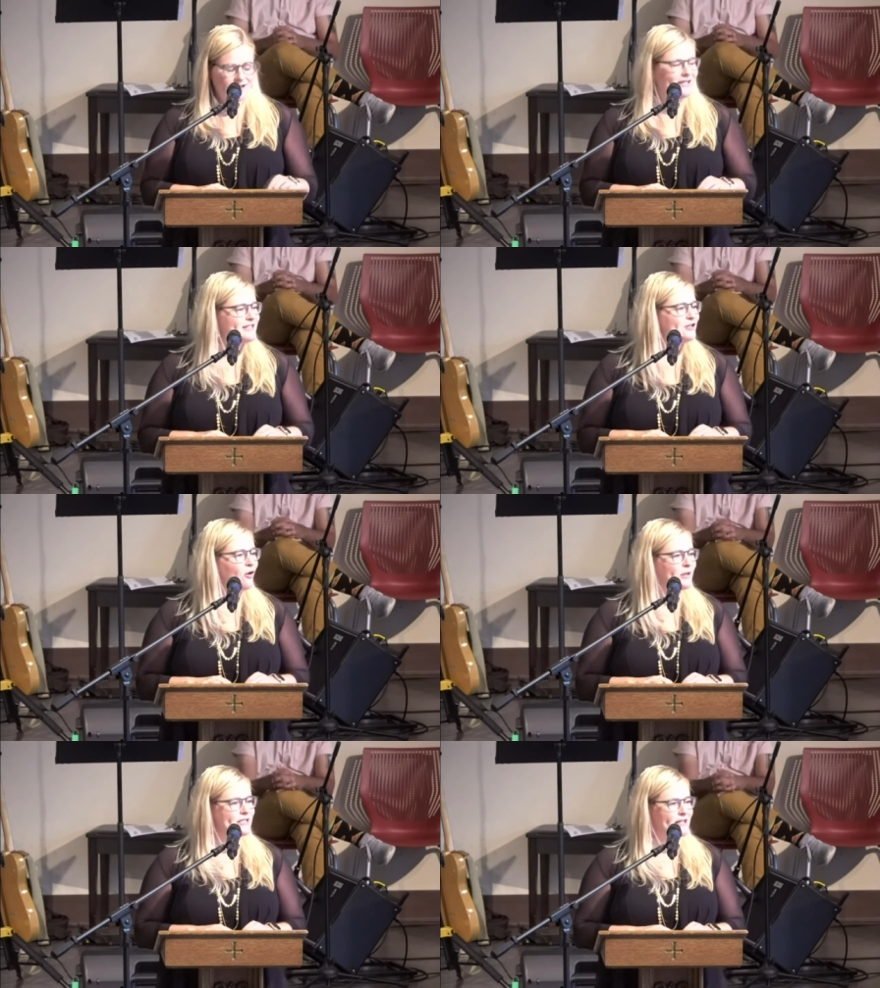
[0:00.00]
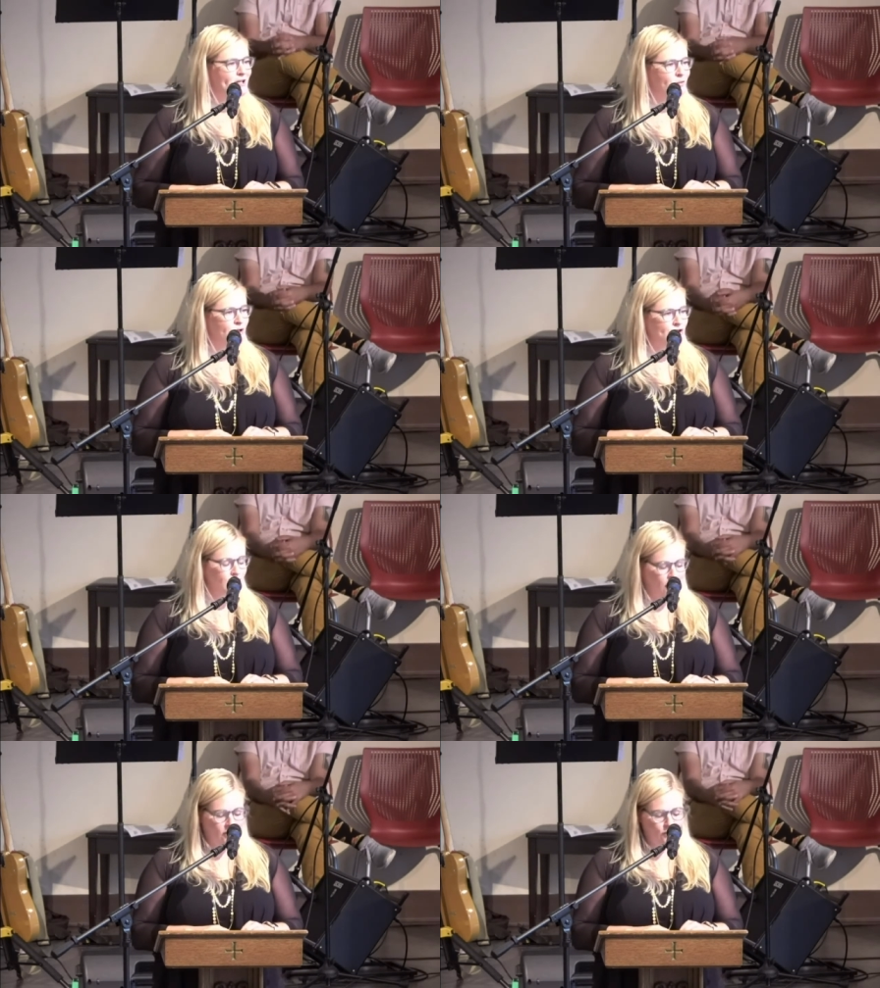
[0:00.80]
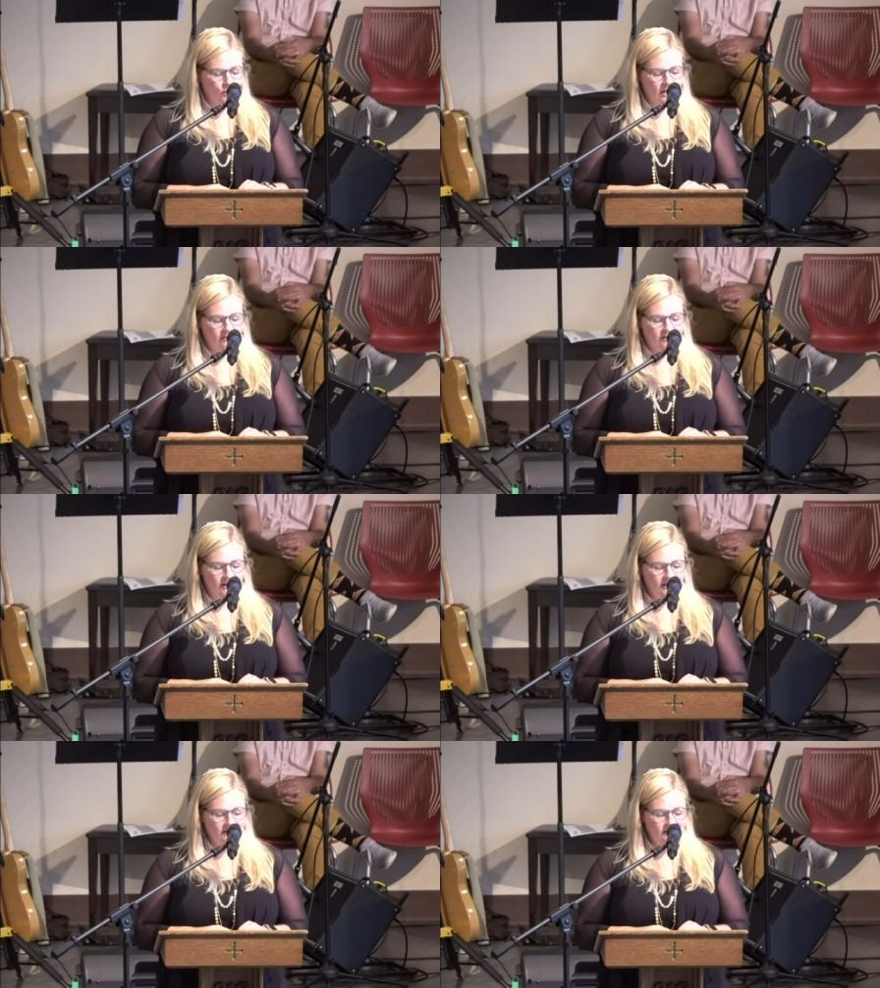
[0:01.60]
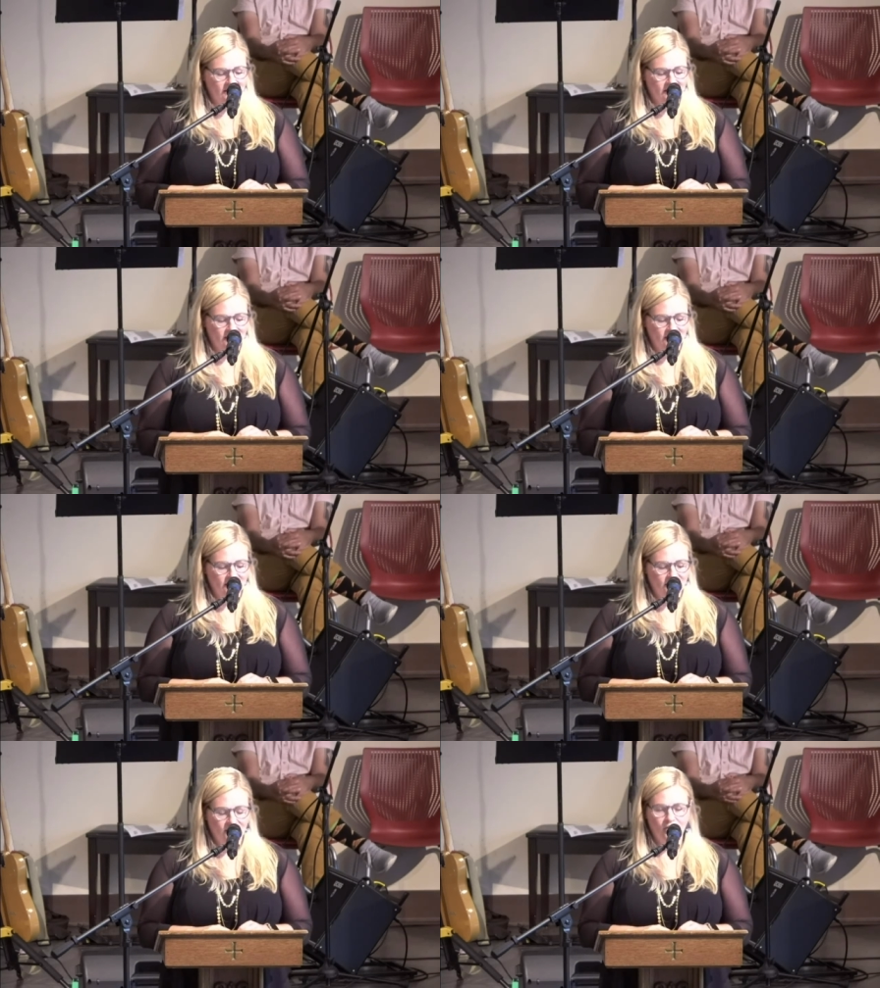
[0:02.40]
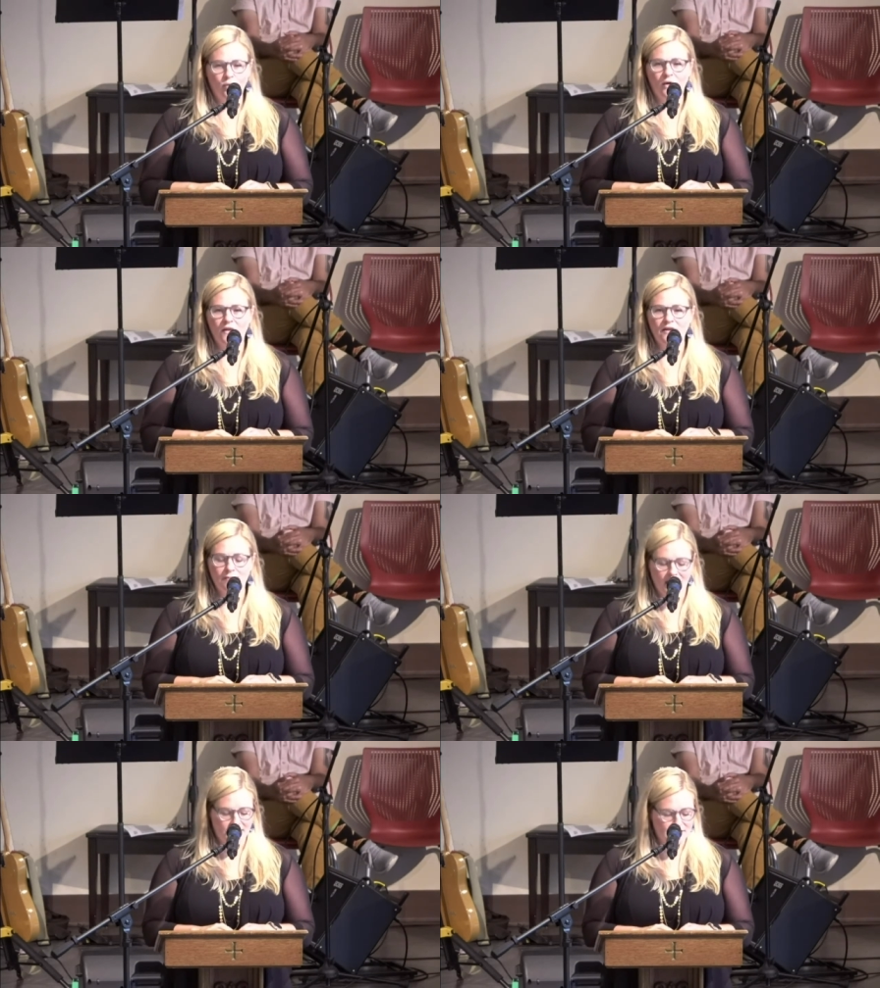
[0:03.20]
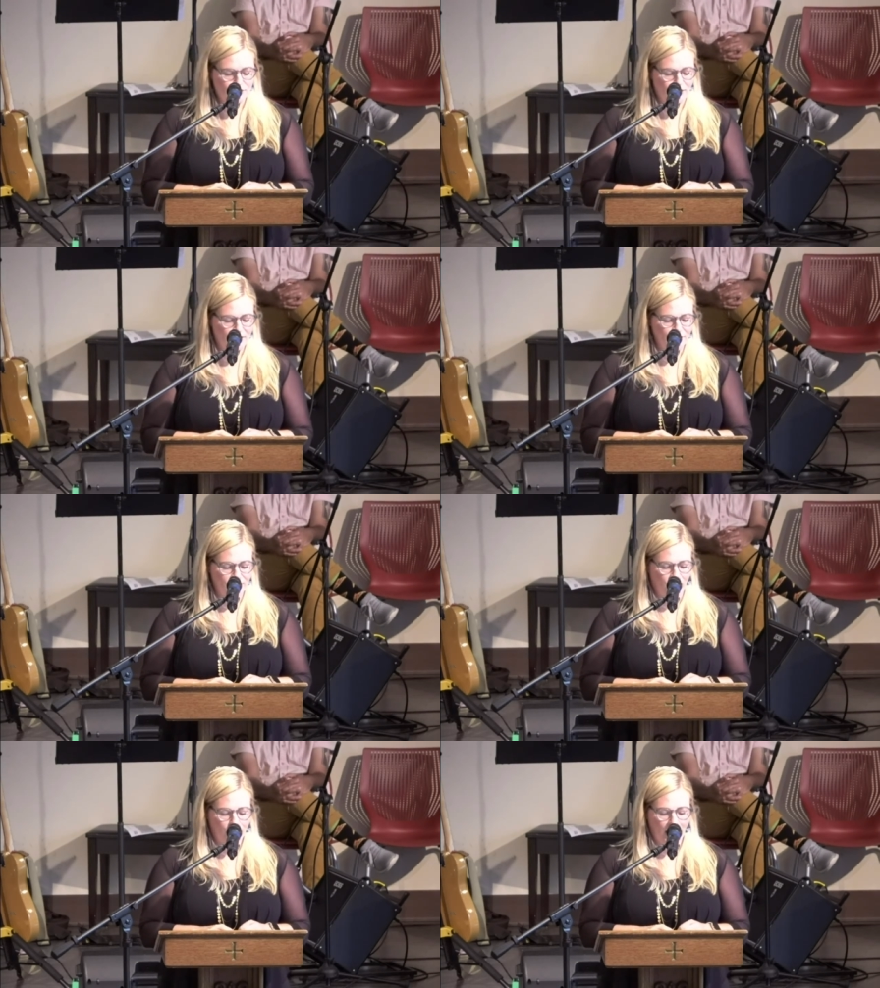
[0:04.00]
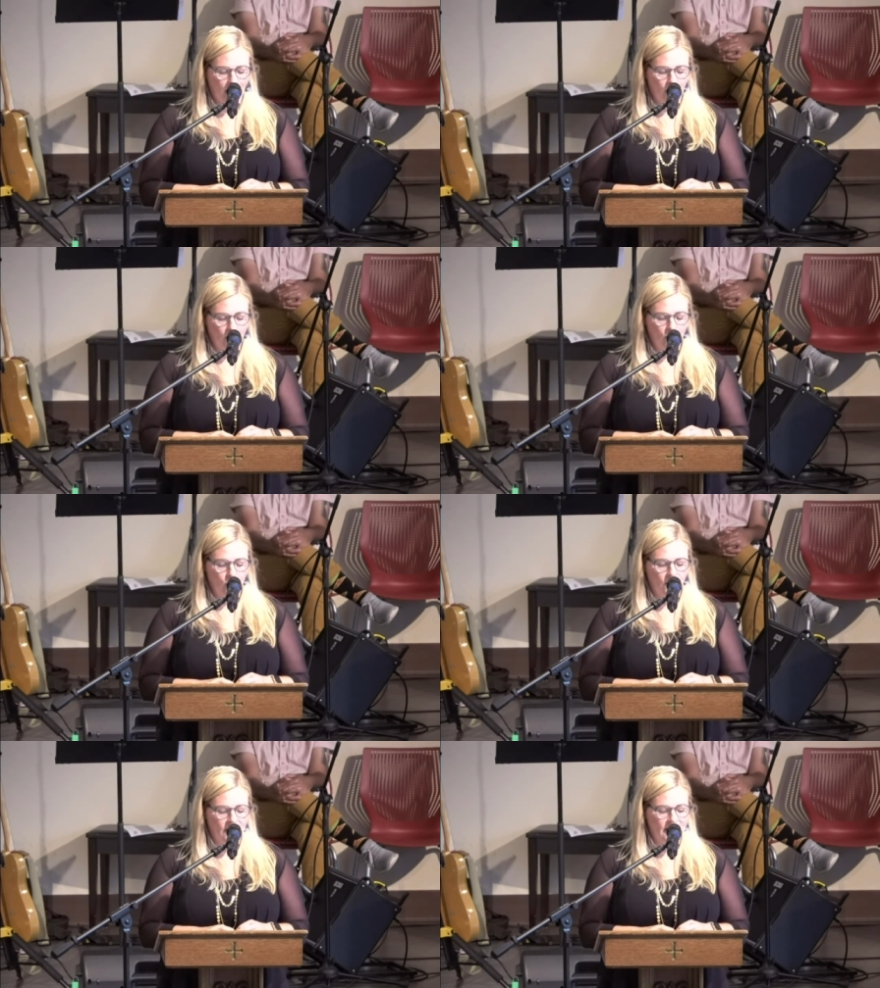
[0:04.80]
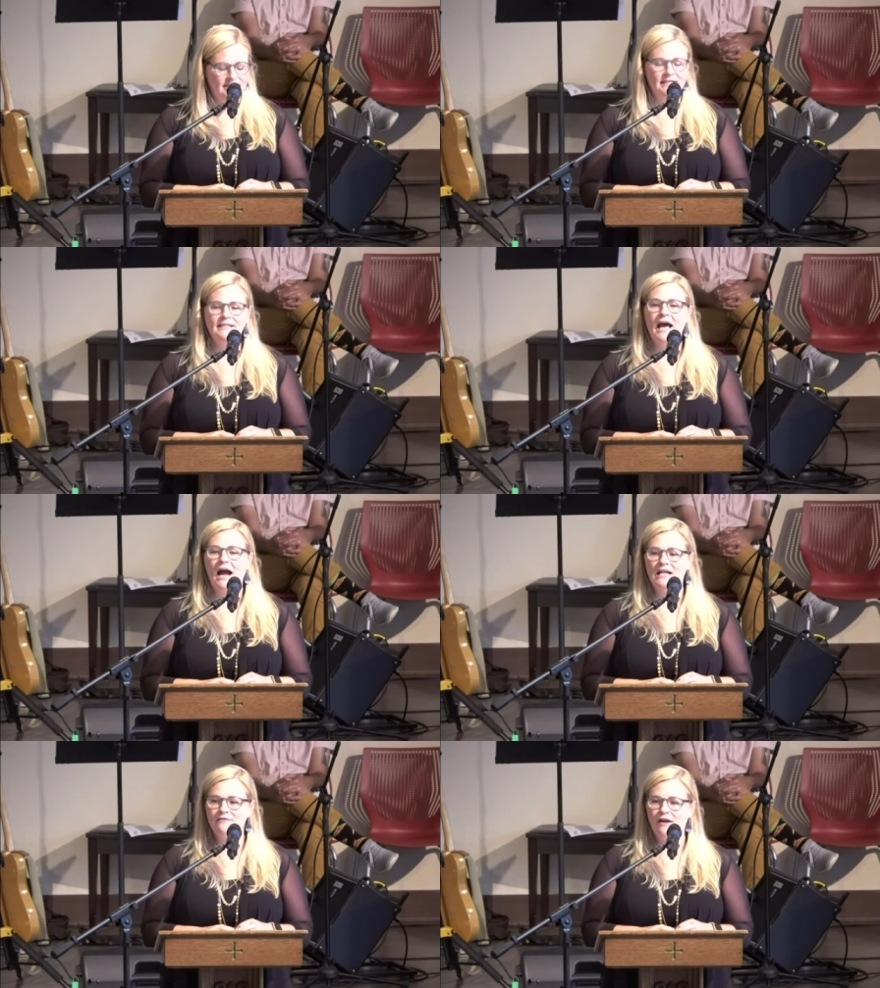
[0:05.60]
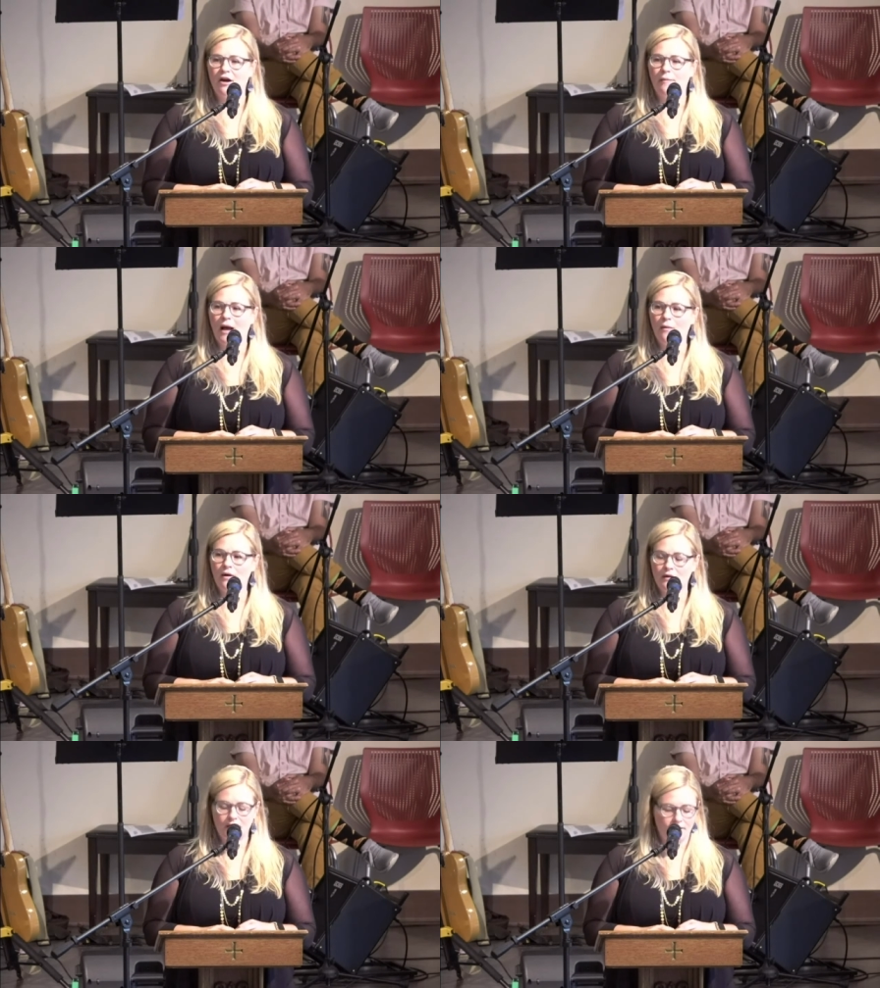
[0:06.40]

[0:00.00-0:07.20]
It isn't always clear which garden we're living in, the one that demands surrender of our power, the one that needs us to activate our power.